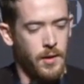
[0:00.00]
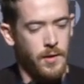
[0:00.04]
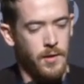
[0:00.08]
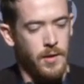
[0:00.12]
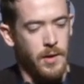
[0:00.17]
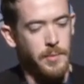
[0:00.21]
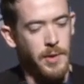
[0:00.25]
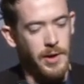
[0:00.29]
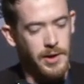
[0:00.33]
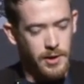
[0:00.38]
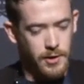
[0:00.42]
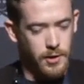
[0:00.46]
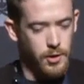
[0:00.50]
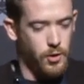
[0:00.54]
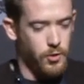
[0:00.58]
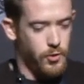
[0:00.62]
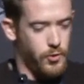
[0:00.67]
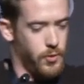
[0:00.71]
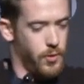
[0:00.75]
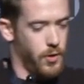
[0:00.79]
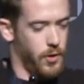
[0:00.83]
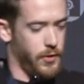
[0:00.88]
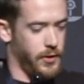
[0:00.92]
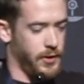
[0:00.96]
I'm not going to go
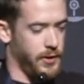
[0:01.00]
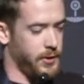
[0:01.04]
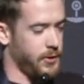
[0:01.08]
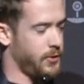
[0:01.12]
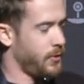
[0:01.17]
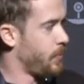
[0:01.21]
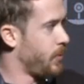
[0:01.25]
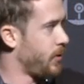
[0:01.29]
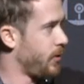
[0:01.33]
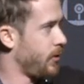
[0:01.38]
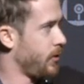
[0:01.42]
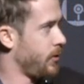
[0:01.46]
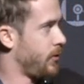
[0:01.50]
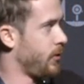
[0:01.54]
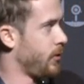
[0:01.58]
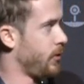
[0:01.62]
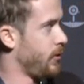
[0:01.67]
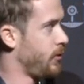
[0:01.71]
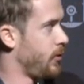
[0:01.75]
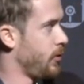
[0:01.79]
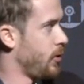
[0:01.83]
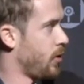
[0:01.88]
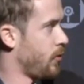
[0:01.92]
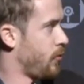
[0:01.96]
through all these, but this
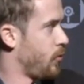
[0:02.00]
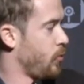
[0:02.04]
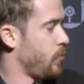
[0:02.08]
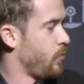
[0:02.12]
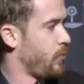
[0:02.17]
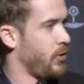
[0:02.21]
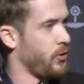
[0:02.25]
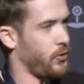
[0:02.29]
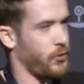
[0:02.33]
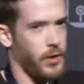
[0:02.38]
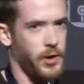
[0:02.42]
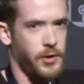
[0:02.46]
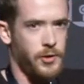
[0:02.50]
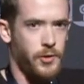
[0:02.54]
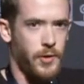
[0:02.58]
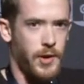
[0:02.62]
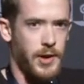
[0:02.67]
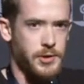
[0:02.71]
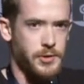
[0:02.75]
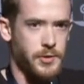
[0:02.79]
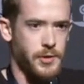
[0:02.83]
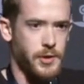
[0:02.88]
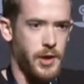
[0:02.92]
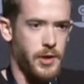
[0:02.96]
is, the slides are
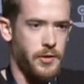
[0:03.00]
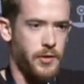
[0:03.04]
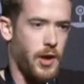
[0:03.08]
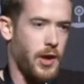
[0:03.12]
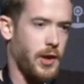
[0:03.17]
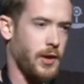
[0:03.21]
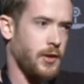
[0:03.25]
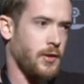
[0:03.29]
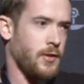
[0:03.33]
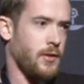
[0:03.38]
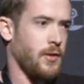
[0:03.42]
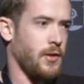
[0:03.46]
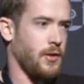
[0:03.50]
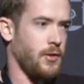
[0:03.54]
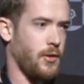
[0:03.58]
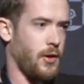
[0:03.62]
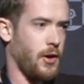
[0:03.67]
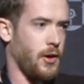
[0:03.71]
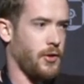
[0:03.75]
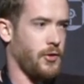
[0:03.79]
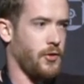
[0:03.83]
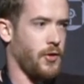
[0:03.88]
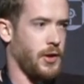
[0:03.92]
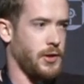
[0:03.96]
actually online under
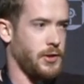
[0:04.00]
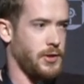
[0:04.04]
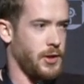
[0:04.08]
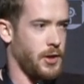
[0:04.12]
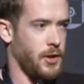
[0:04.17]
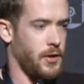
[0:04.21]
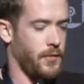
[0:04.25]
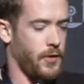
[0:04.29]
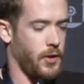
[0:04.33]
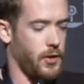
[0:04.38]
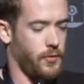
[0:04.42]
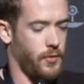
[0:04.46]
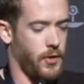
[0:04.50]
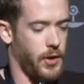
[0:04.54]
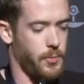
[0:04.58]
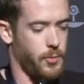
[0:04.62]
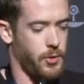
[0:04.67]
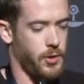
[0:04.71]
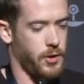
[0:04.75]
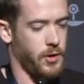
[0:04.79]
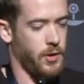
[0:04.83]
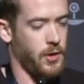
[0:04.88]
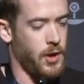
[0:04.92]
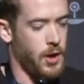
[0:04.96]
our SlideShare Veil
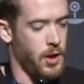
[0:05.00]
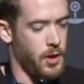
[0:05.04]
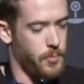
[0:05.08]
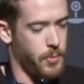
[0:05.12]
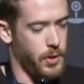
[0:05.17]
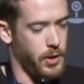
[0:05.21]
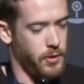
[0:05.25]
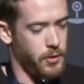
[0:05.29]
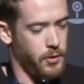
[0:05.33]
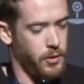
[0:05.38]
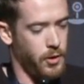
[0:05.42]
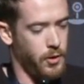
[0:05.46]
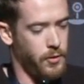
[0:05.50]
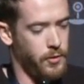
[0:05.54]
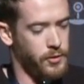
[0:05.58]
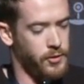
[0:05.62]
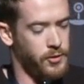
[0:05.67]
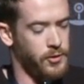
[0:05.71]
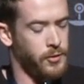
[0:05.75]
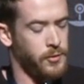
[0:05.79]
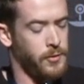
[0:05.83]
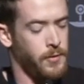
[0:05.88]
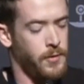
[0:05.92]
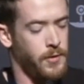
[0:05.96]
framework. But
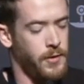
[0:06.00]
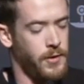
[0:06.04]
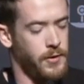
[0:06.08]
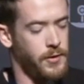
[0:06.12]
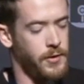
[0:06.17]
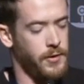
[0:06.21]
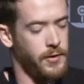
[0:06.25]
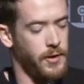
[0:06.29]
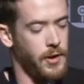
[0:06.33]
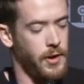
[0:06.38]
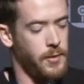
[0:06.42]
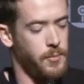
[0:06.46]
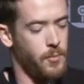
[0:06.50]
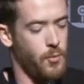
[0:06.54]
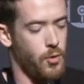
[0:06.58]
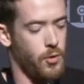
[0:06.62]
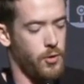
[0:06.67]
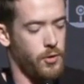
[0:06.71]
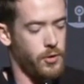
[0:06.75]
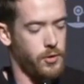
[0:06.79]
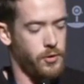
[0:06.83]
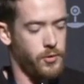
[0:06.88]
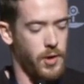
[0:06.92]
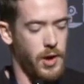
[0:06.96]
this is a
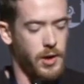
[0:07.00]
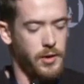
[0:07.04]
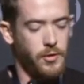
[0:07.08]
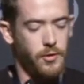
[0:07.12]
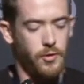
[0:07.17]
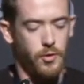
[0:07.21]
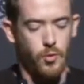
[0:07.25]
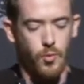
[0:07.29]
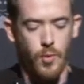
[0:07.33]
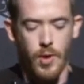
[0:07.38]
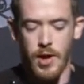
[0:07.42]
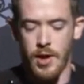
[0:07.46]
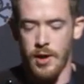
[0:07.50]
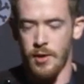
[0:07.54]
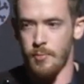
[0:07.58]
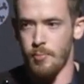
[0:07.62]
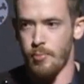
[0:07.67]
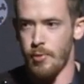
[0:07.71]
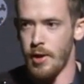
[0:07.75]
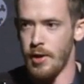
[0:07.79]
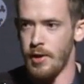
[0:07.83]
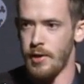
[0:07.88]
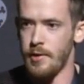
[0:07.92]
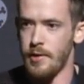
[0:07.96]
more granular way of
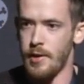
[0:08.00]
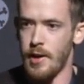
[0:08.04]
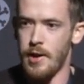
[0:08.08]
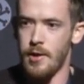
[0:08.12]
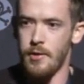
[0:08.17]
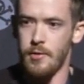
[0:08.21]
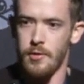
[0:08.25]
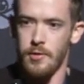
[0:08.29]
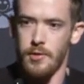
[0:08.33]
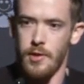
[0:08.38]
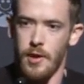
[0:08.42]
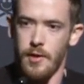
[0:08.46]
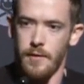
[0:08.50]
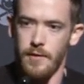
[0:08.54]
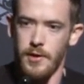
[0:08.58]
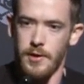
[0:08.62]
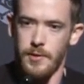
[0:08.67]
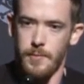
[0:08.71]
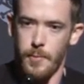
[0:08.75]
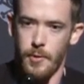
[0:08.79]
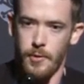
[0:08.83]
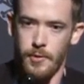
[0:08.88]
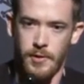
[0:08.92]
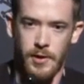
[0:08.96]
breaking down a lot of
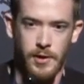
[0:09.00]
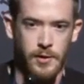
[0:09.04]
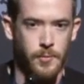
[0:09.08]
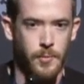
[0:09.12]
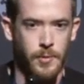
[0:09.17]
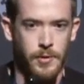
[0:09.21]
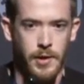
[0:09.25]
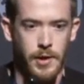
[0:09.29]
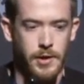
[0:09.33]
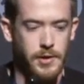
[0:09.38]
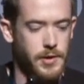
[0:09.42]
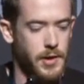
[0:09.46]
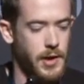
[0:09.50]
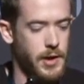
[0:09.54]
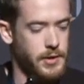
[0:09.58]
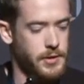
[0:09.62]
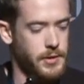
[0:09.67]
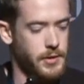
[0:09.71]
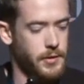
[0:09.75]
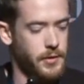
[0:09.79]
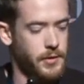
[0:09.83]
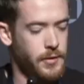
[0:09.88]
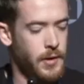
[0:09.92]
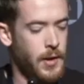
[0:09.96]
these post-exploitation
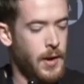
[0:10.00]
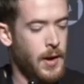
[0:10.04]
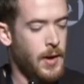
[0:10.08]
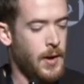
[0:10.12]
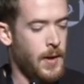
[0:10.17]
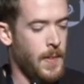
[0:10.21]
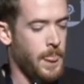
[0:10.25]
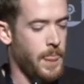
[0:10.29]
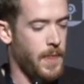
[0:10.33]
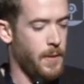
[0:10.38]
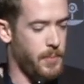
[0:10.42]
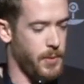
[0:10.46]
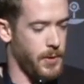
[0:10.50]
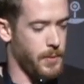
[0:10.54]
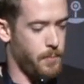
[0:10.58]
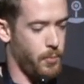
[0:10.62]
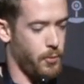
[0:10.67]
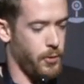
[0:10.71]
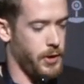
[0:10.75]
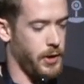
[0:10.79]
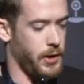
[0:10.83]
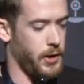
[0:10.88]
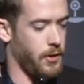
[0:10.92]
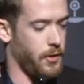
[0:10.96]
actions. The big
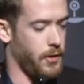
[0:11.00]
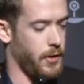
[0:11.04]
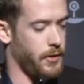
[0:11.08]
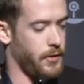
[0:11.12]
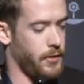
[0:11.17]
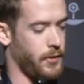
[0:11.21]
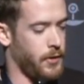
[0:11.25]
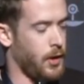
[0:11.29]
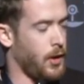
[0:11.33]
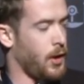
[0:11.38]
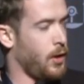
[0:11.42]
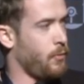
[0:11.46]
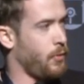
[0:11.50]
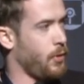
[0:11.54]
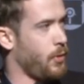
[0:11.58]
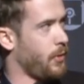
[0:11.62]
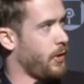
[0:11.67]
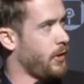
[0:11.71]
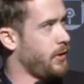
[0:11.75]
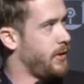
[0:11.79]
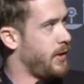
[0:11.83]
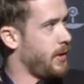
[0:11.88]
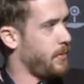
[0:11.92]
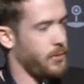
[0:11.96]
point here is we
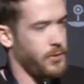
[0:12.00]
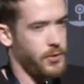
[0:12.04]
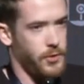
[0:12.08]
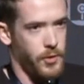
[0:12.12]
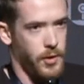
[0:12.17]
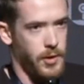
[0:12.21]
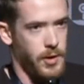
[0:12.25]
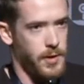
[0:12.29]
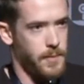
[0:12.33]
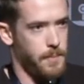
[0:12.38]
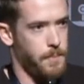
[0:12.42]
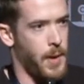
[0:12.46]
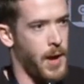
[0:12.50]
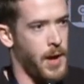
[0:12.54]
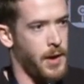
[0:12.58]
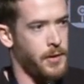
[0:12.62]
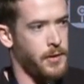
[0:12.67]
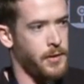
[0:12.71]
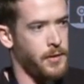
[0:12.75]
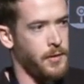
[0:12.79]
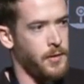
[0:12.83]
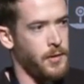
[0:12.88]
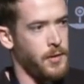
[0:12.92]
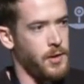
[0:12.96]
want to demonstrate
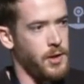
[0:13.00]
impact.